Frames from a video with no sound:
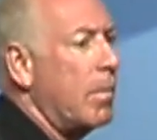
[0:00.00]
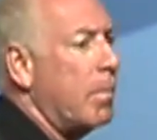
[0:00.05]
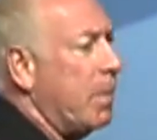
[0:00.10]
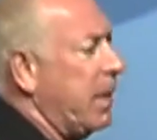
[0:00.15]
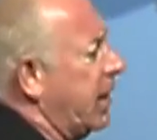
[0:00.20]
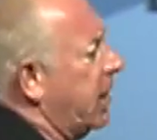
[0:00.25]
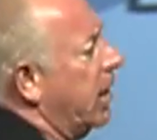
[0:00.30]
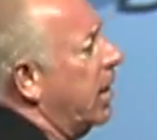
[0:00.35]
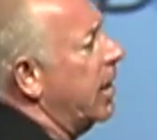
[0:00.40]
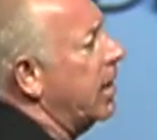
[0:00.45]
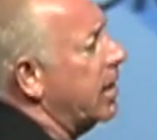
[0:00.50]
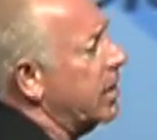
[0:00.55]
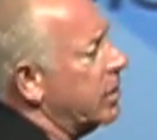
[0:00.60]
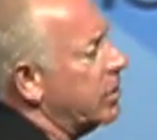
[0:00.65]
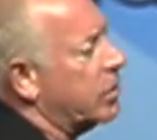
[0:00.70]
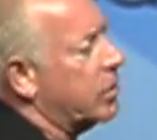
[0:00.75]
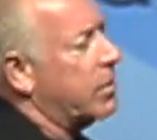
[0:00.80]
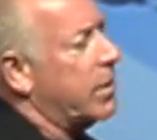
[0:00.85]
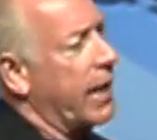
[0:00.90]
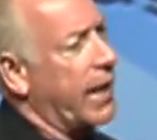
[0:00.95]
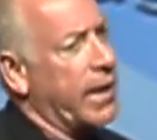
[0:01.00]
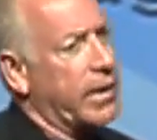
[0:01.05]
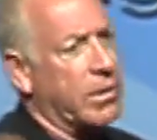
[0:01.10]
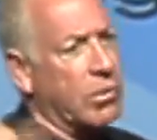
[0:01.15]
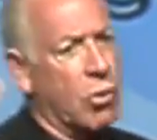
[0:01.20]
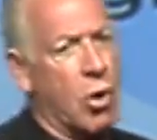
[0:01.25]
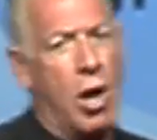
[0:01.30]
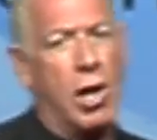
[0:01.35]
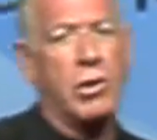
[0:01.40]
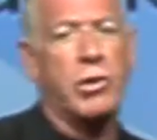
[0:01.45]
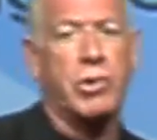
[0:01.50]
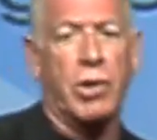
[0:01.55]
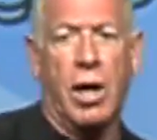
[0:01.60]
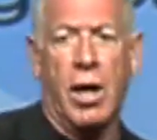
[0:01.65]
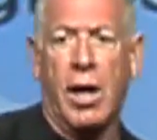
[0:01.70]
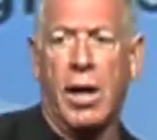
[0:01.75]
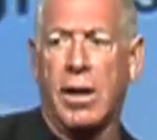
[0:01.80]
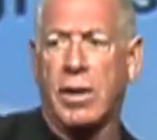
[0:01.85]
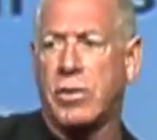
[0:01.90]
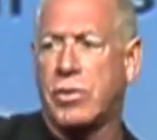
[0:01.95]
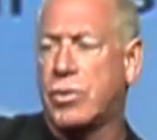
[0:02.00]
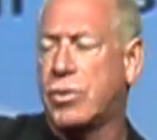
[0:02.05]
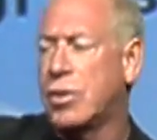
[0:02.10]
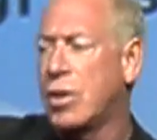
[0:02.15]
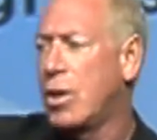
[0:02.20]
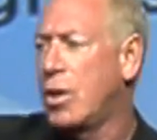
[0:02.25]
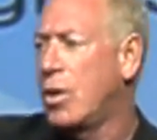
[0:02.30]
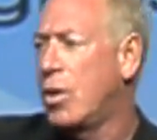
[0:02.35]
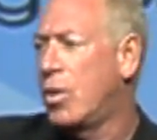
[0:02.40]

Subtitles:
because they get the wrong drugs,